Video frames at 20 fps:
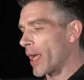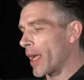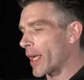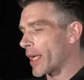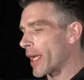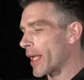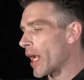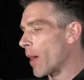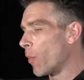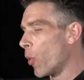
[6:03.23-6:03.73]

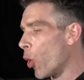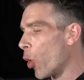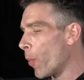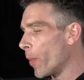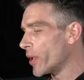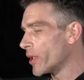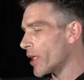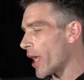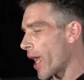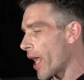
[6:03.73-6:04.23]
again, I'm
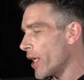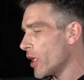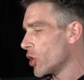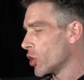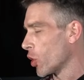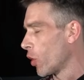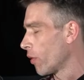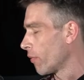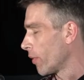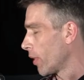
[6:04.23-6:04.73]
open to any
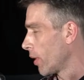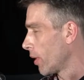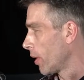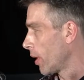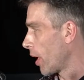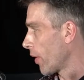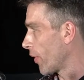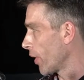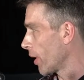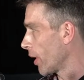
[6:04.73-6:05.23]
genre.
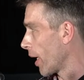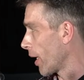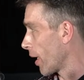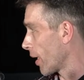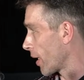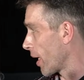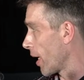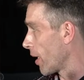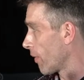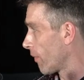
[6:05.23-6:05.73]
I think, like,
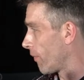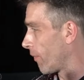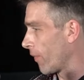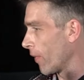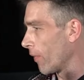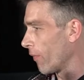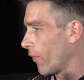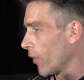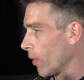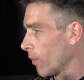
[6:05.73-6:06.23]
again,
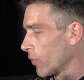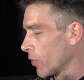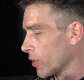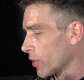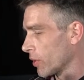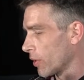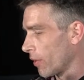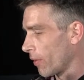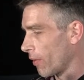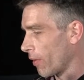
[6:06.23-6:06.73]
film
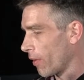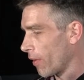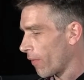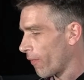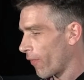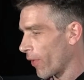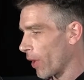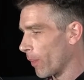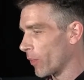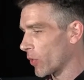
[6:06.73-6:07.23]

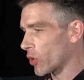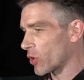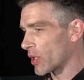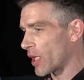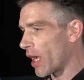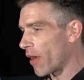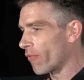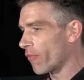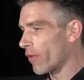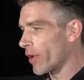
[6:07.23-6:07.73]

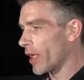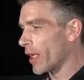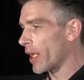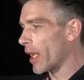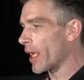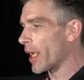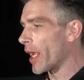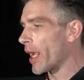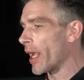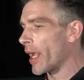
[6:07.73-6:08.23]
doesn't have really
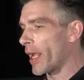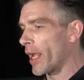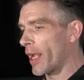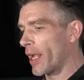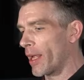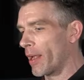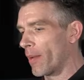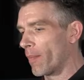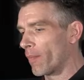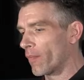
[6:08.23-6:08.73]
like
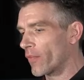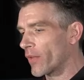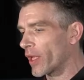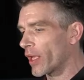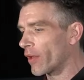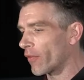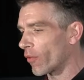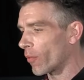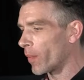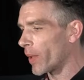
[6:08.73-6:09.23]
a
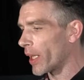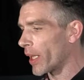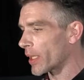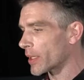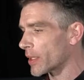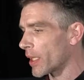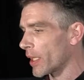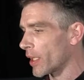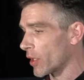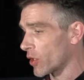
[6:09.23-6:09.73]
thingy for me.
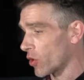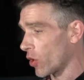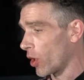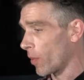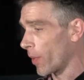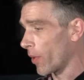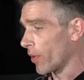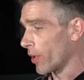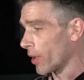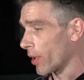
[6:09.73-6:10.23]
It's like, it's all
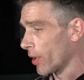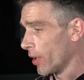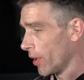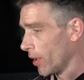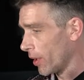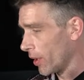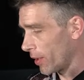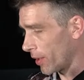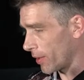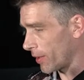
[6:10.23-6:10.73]
about
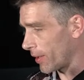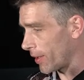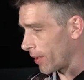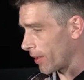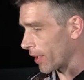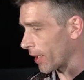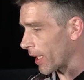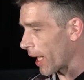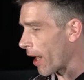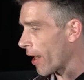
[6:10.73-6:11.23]

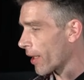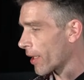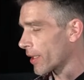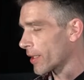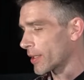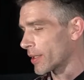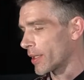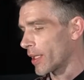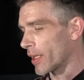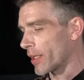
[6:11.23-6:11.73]
the
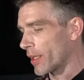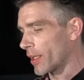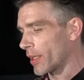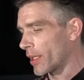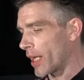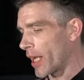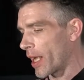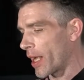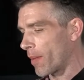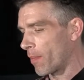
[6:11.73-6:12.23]
characters, and I think,